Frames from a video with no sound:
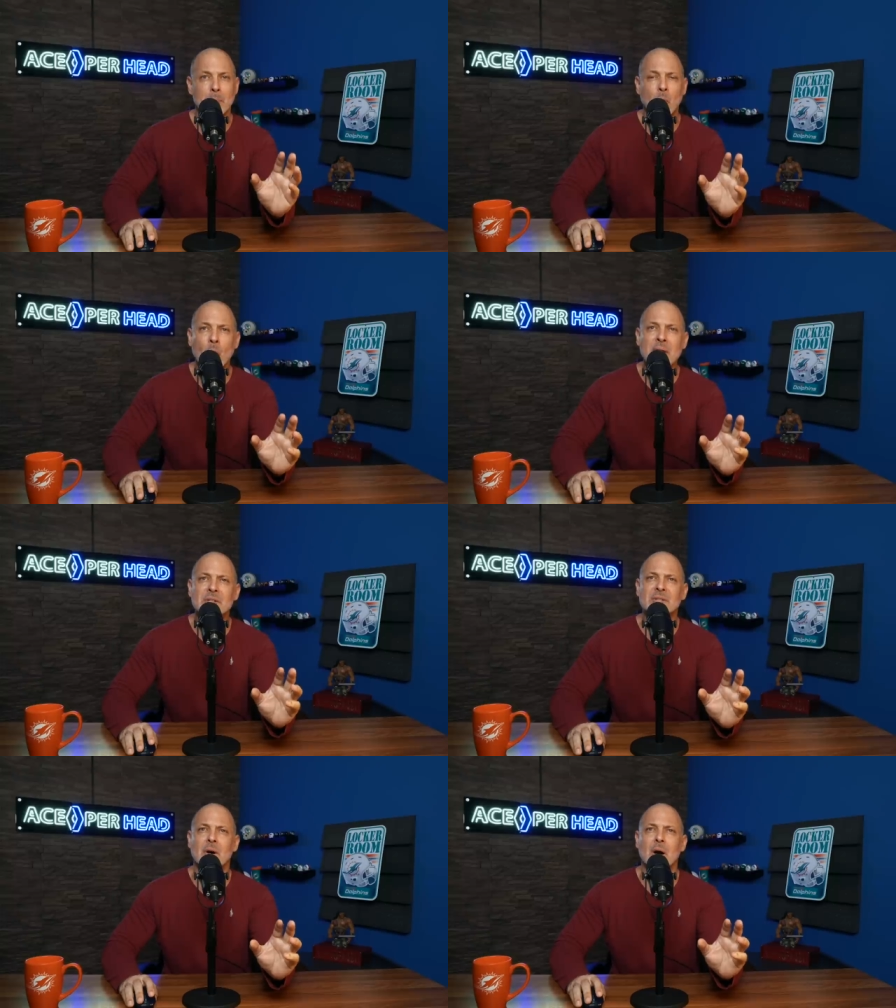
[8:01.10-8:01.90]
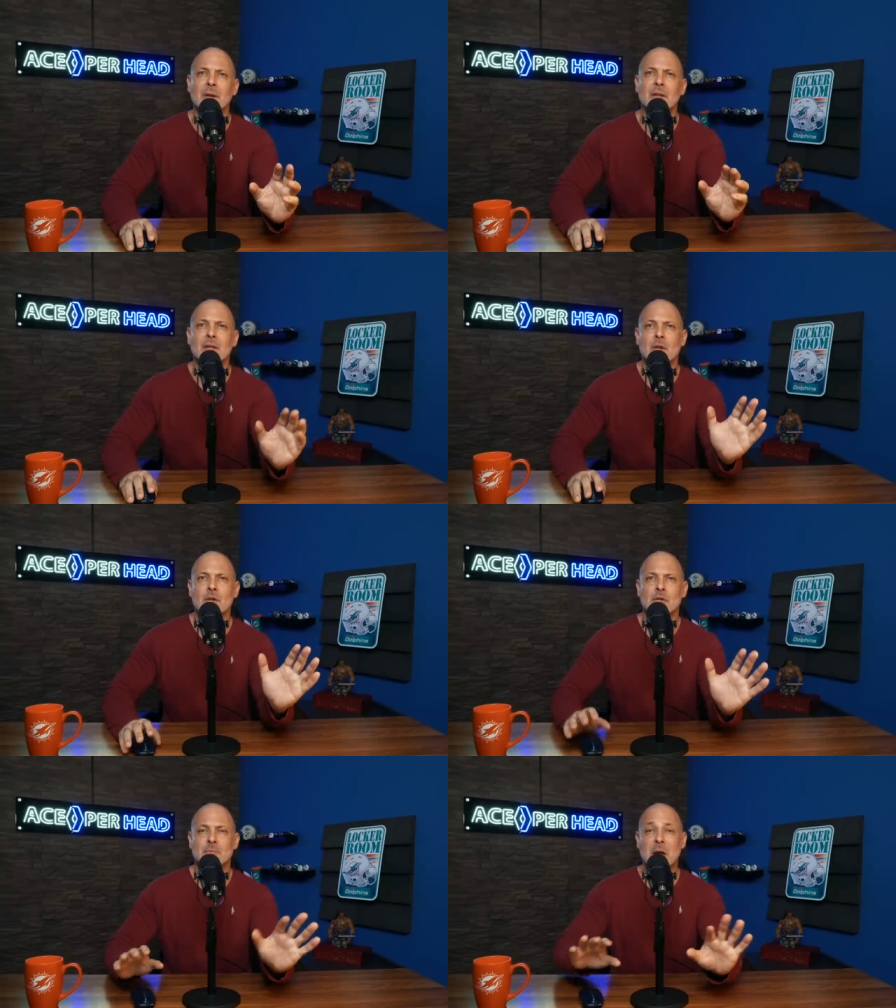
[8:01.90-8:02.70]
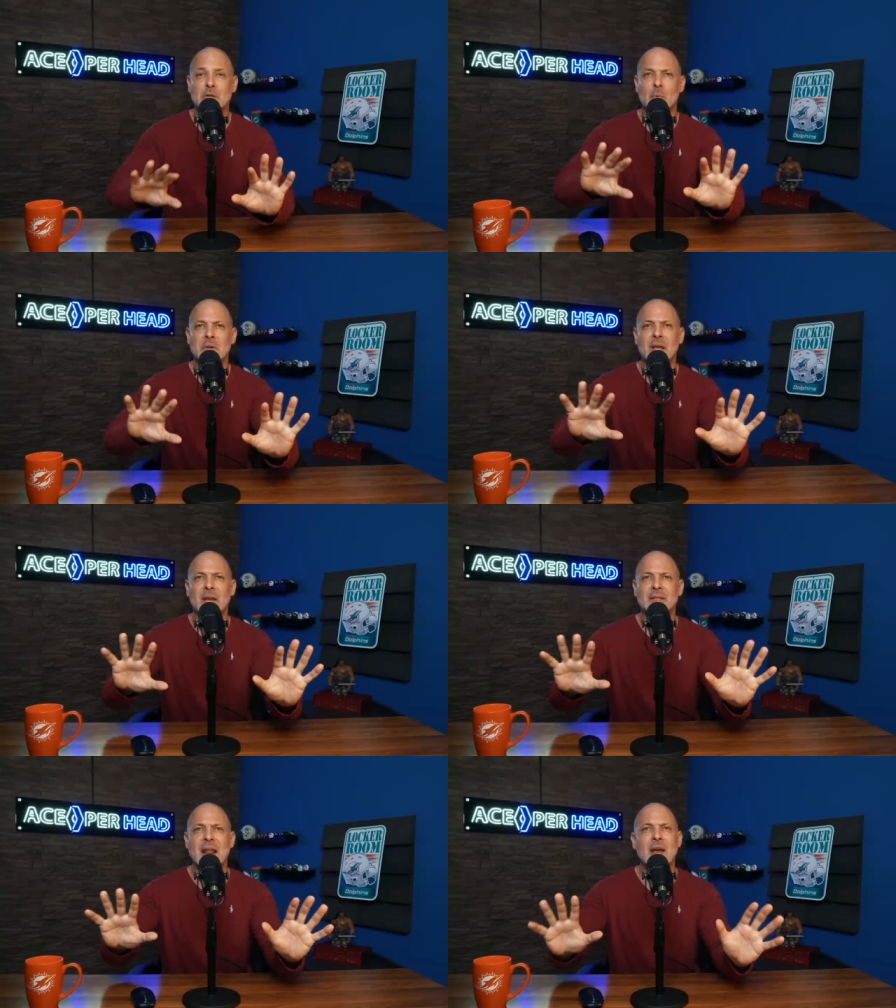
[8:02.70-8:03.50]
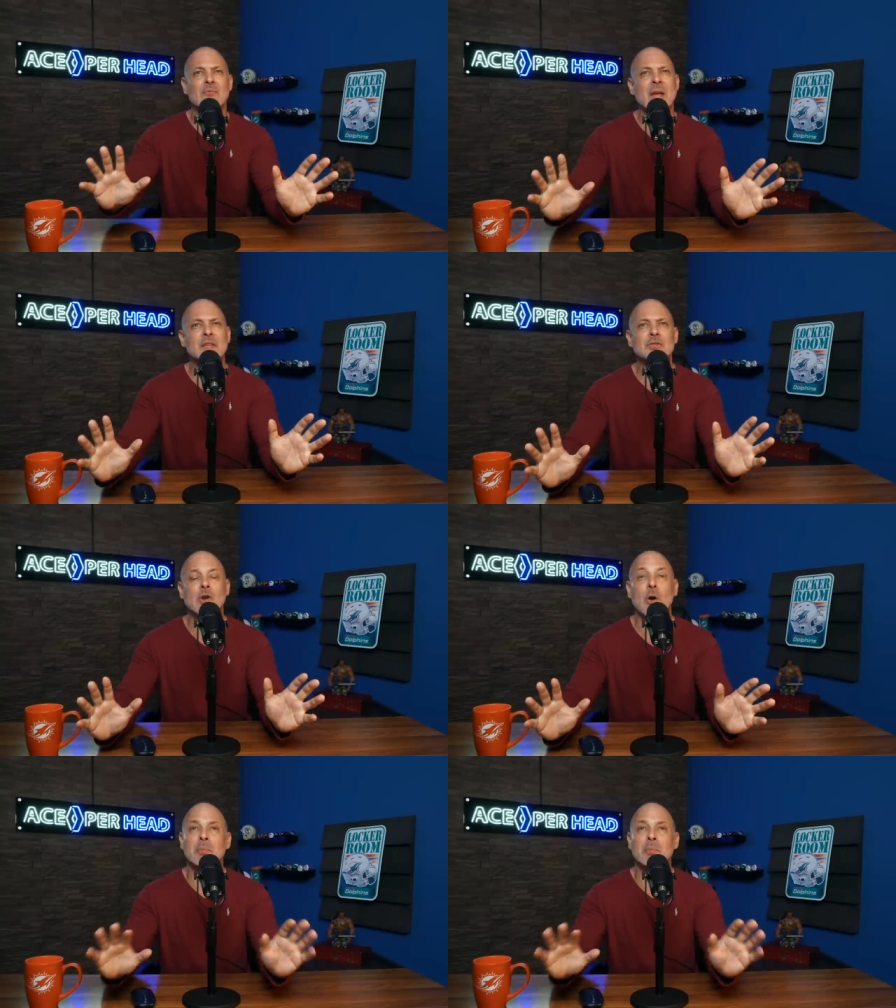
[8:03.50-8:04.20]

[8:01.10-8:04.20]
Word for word: points on, especially when you get into that red zone?